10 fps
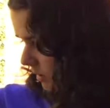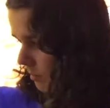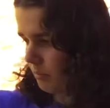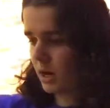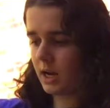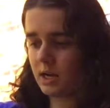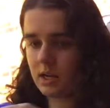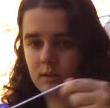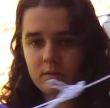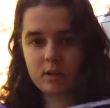
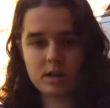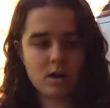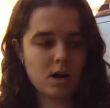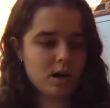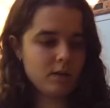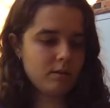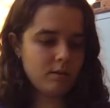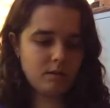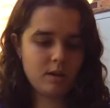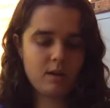my yarn
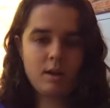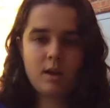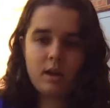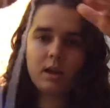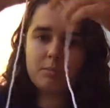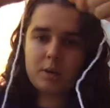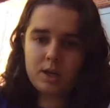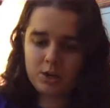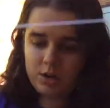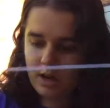and make
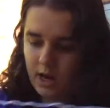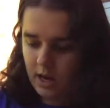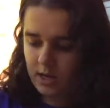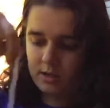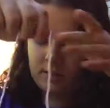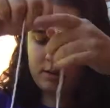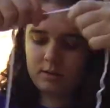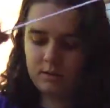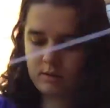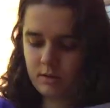sure it has
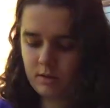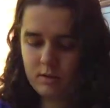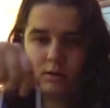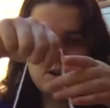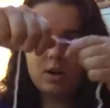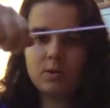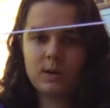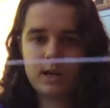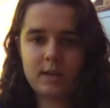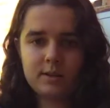no
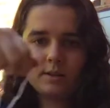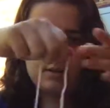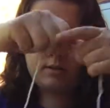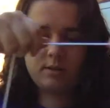knots